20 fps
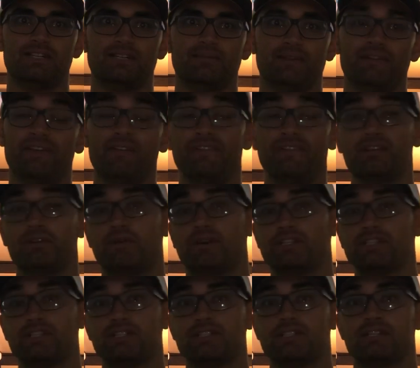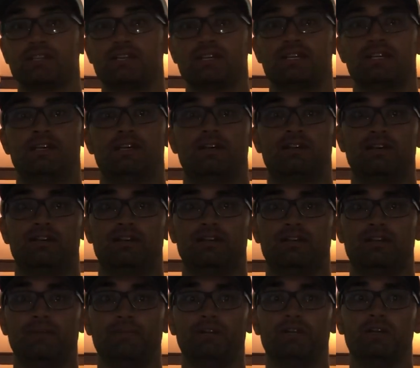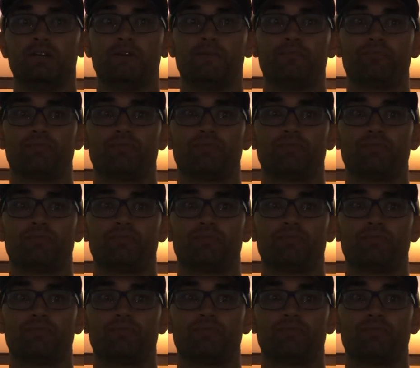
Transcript: if you have any questions, let me know.